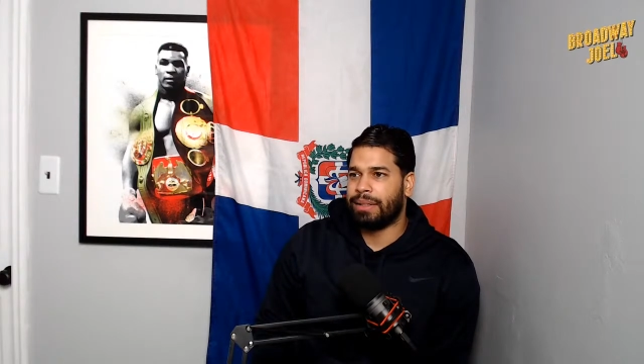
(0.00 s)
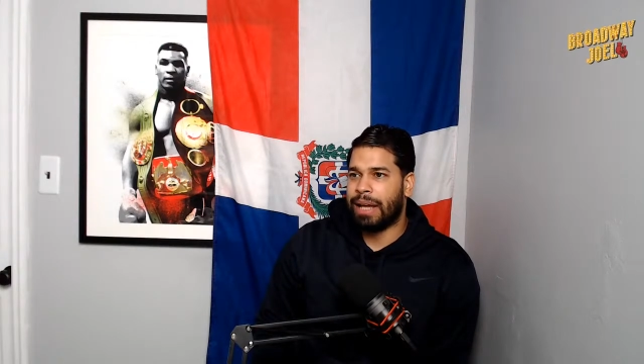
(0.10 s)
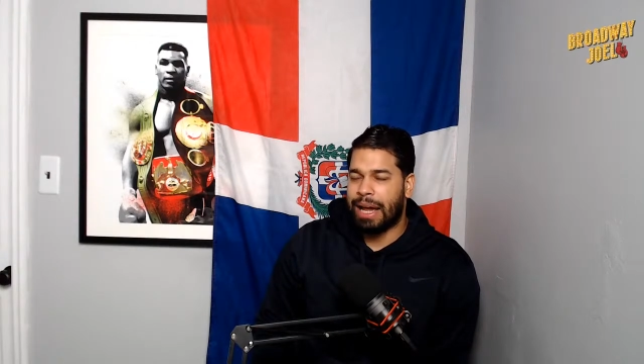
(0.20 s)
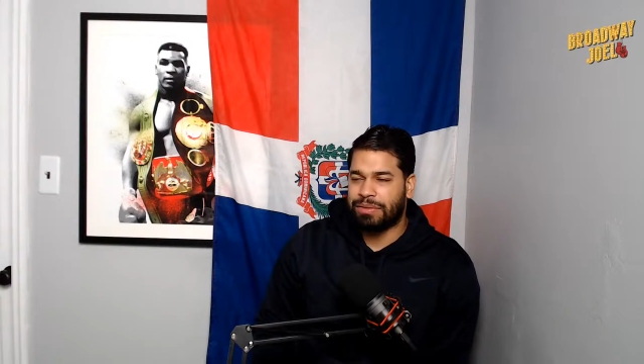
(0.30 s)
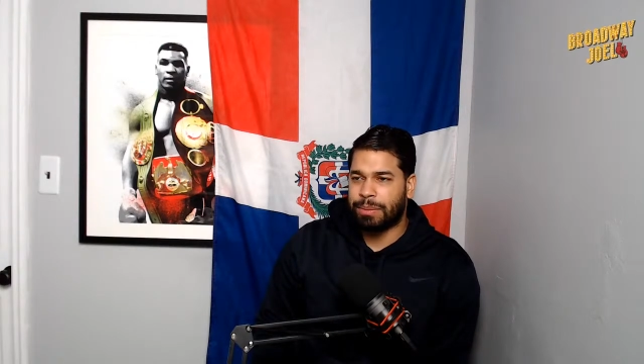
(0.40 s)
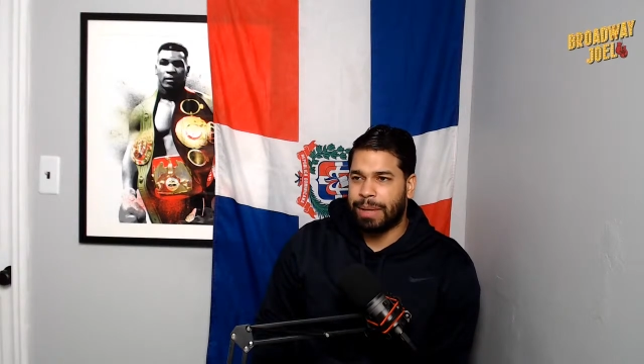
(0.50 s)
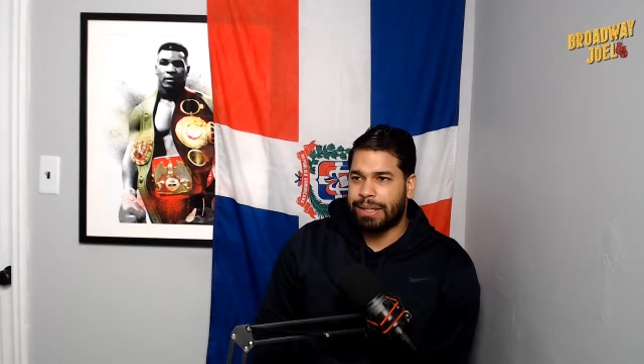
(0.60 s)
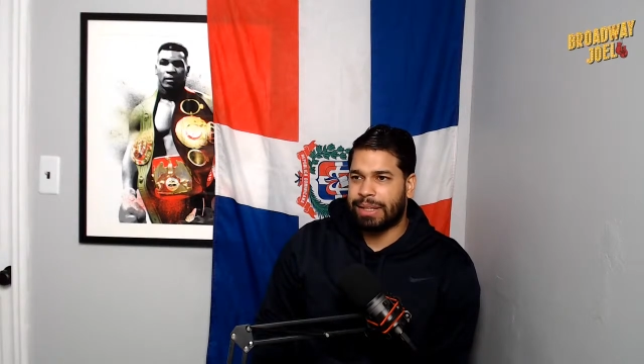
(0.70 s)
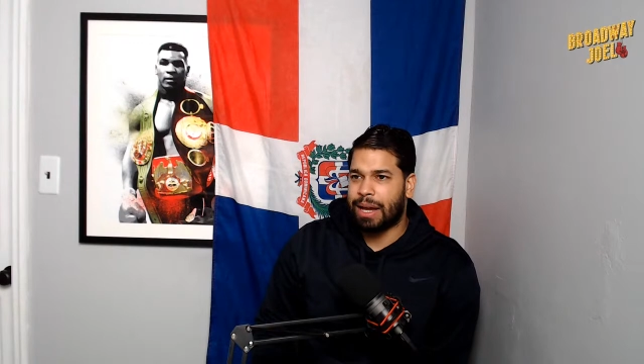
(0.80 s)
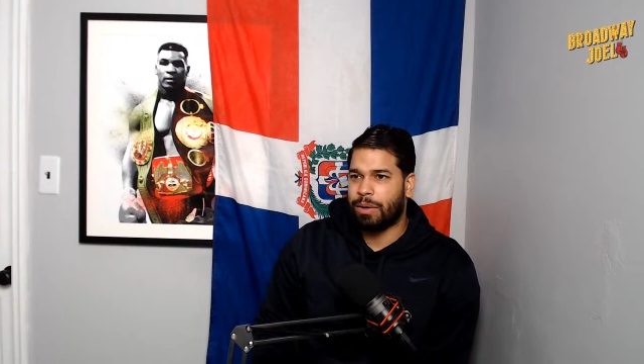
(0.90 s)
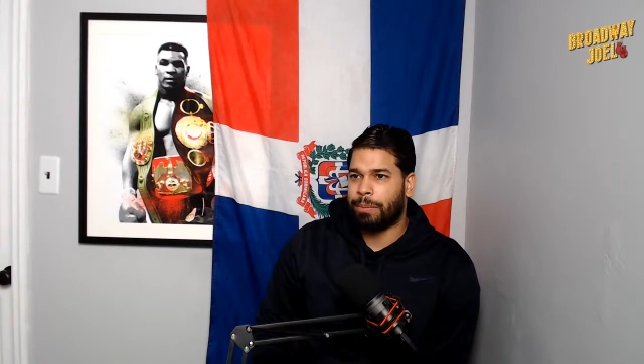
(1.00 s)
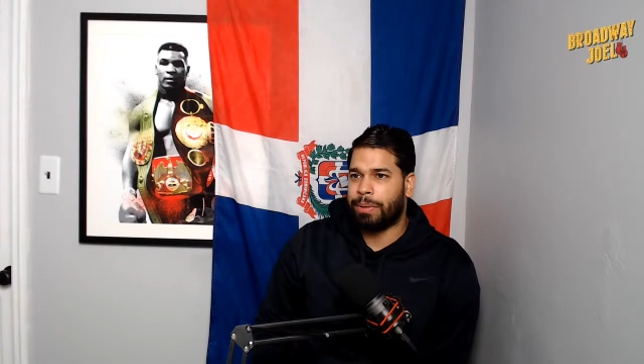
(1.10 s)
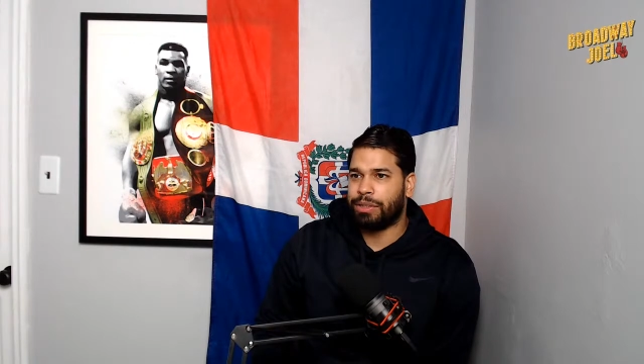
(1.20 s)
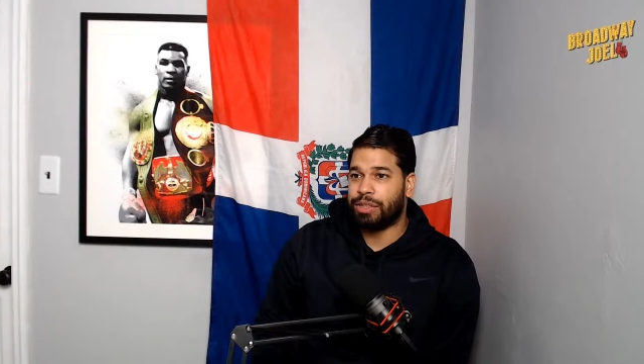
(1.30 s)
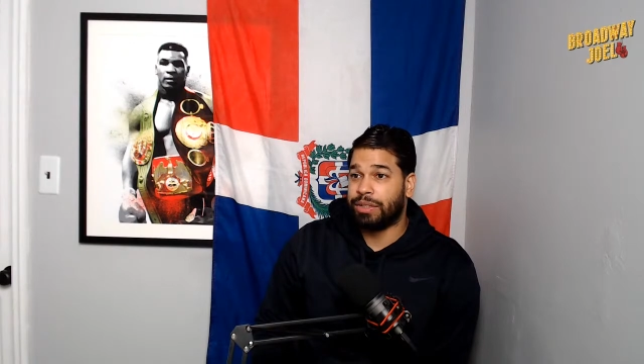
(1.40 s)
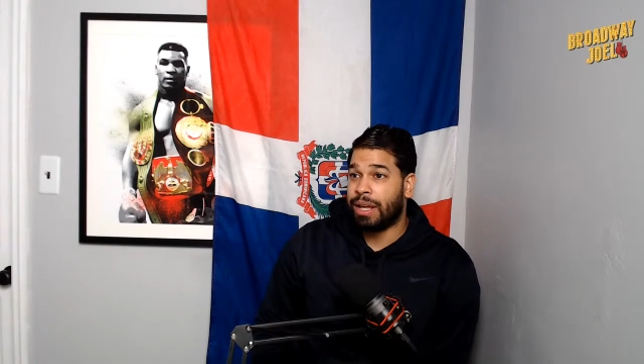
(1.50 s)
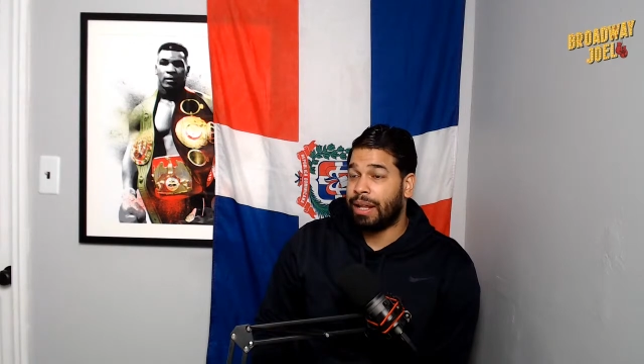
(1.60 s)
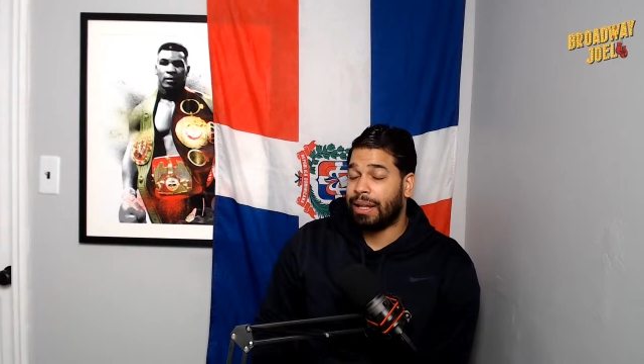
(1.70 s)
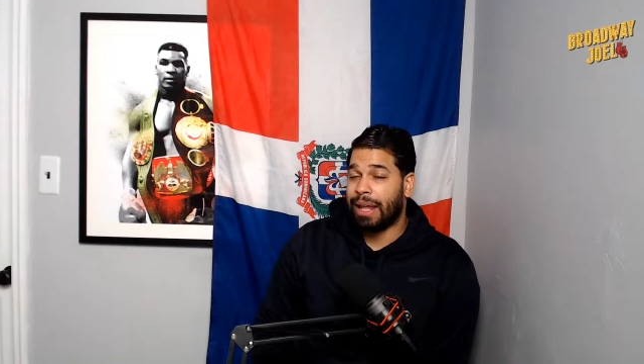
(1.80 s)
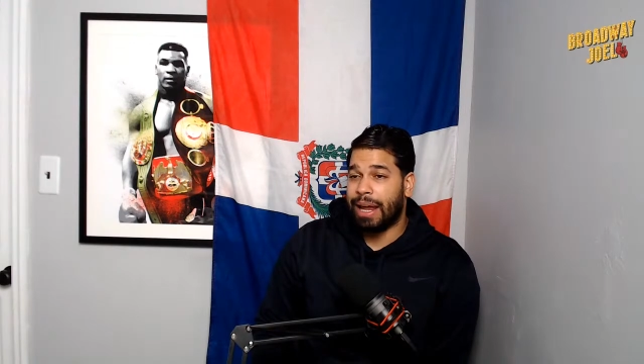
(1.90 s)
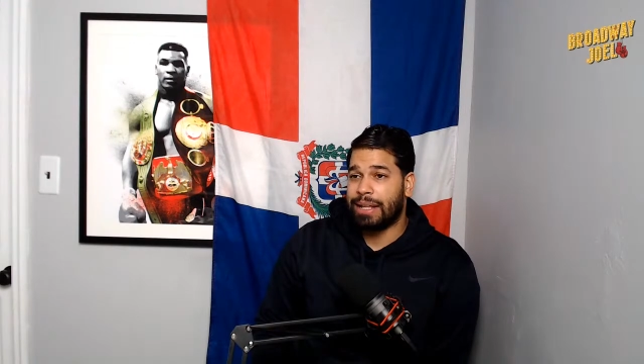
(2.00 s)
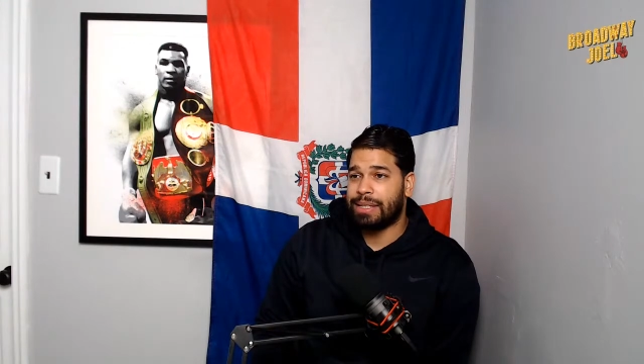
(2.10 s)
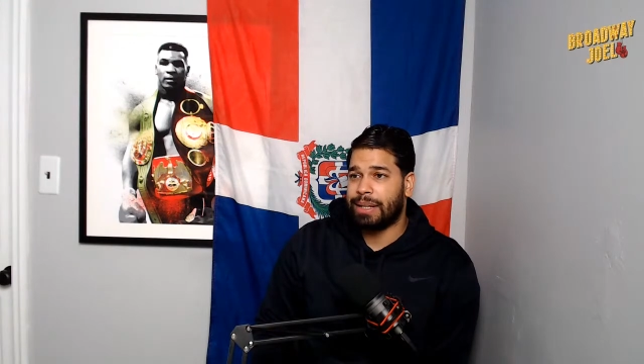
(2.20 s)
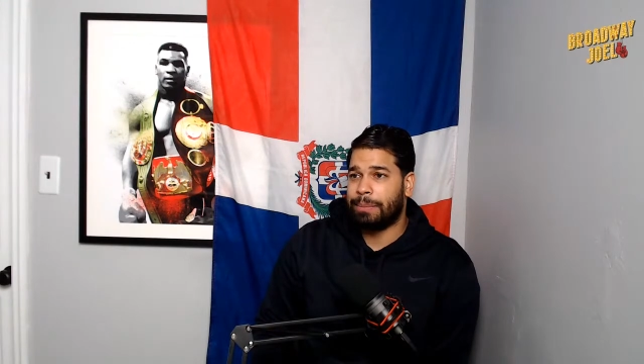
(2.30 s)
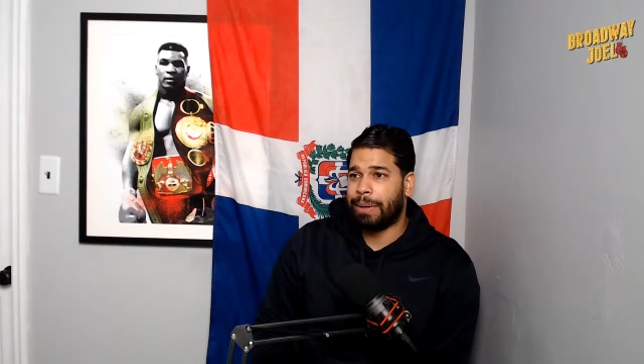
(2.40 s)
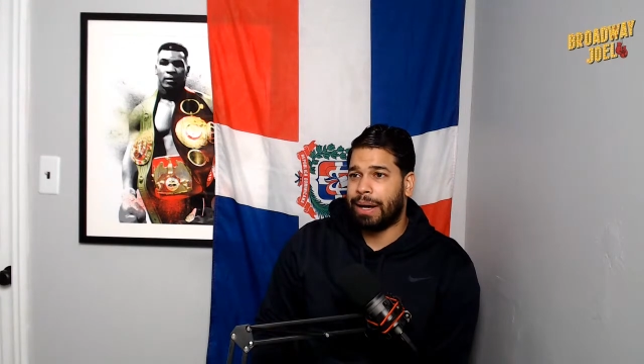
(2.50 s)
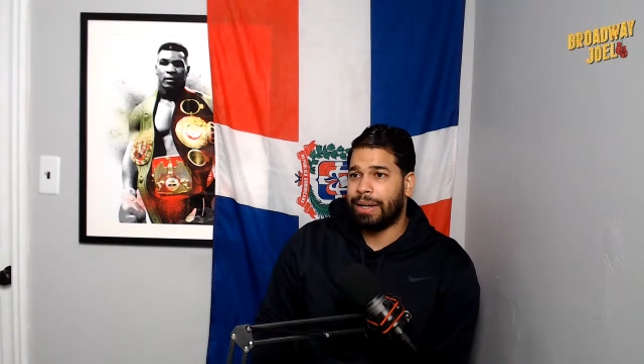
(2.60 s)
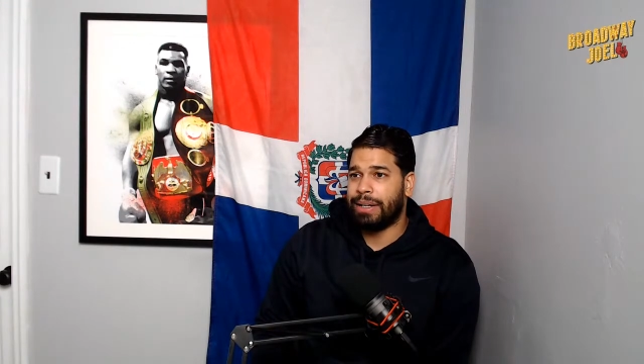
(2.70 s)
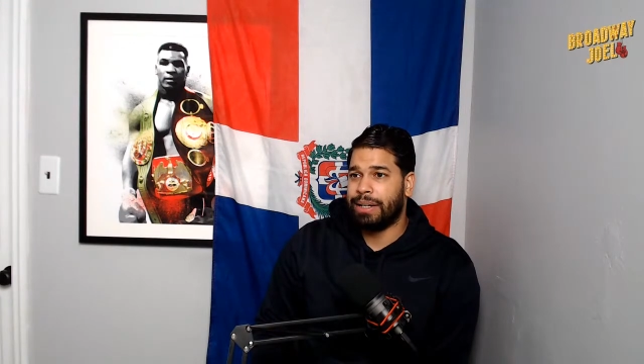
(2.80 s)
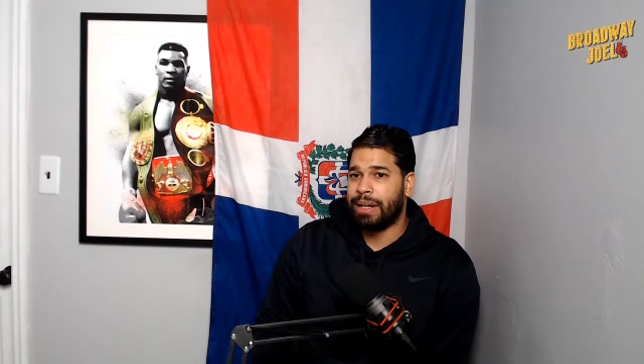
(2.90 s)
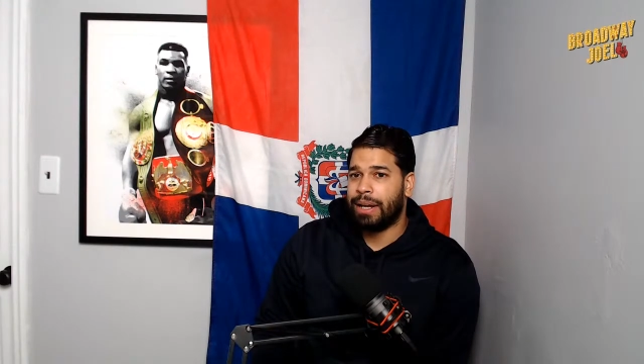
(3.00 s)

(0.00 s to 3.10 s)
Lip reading: have some nice counter punches, land to the body,